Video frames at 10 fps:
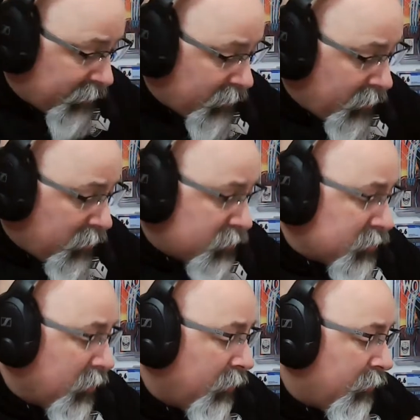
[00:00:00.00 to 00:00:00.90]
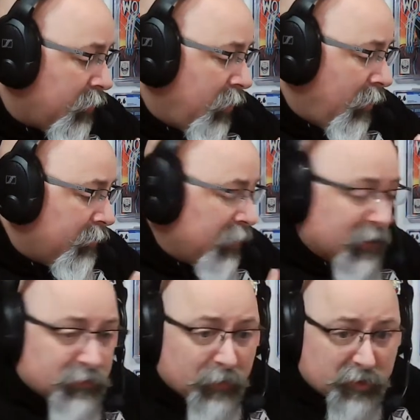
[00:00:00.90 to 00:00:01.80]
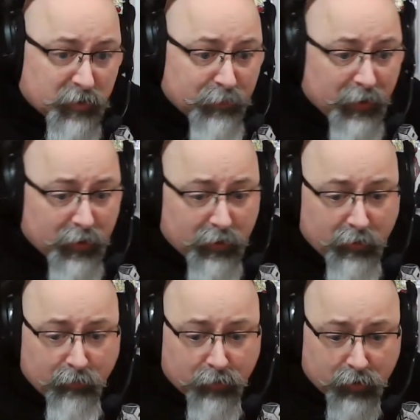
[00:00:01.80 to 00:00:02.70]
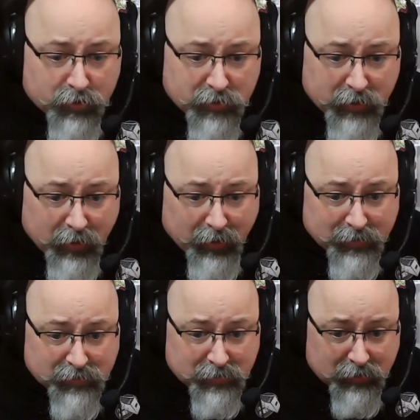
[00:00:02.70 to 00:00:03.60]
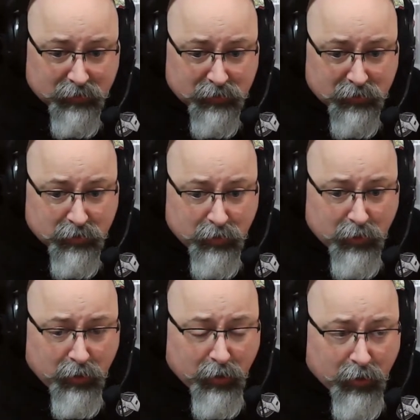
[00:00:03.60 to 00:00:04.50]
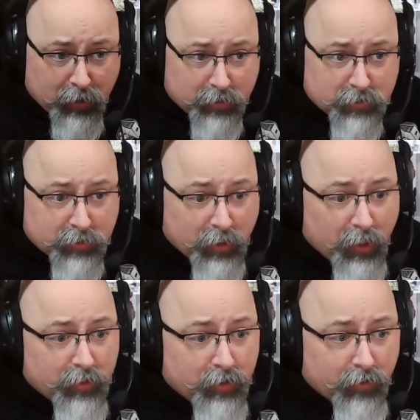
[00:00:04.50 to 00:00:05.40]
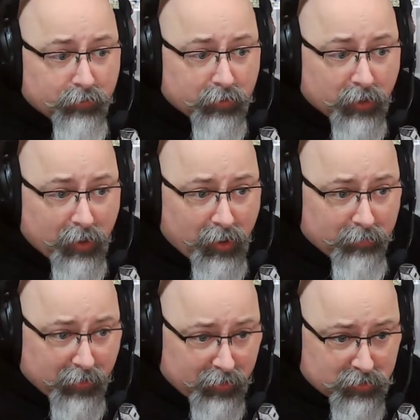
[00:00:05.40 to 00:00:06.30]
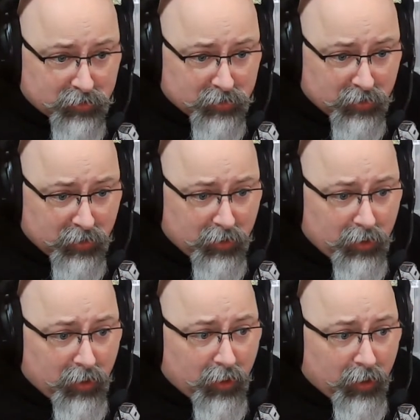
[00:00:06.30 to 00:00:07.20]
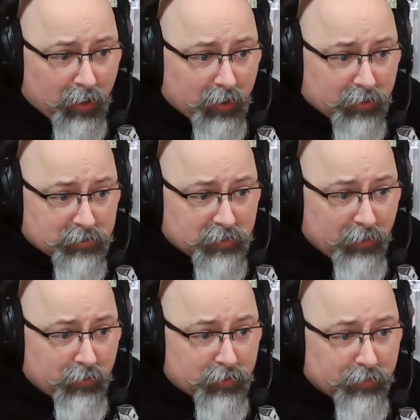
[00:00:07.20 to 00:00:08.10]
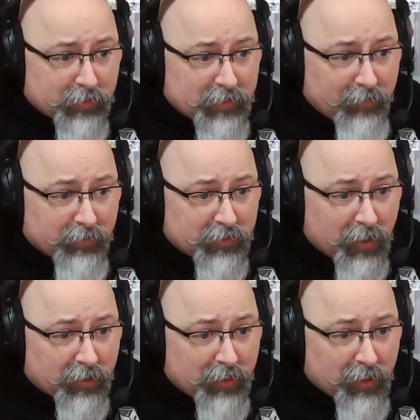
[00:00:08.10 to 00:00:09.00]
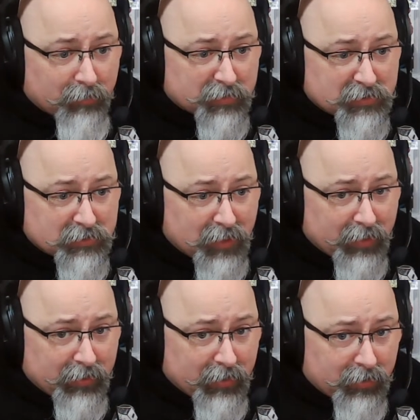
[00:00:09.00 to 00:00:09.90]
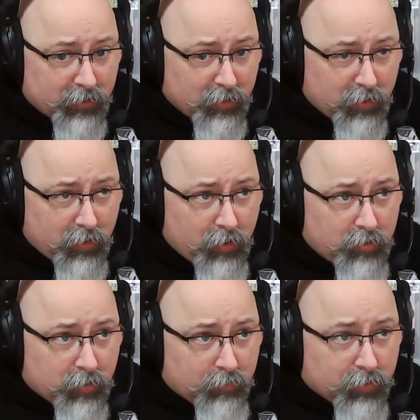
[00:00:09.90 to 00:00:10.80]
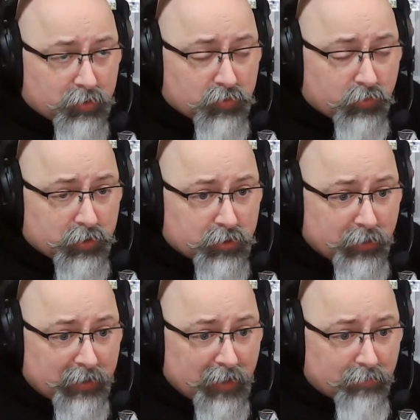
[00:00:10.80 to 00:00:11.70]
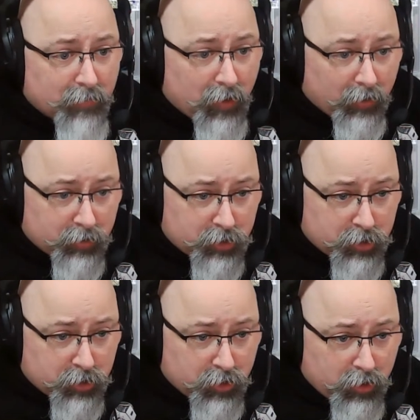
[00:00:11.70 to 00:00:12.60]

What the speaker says: So these must have been books that I sent to Unknown Comics as they were doing a David Nakayama signing. The books were doing in March.